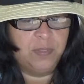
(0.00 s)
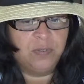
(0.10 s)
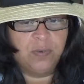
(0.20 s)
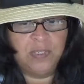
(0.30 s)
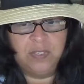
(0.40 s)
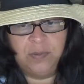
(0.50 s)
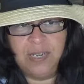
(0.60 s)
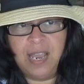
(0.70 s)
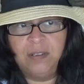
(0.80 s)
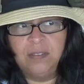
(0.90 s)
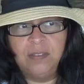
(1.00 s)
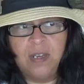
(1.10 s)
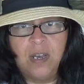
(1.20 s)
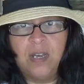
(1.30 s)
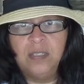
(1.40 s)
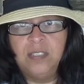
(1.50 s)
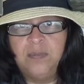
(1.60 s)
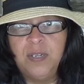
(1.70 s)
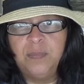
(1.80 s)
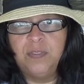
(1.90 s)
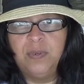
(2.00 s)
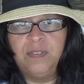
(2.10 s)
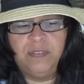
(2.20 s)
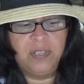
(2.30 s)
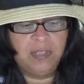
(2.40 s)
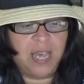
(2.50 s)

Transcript: is going to announce on September 25th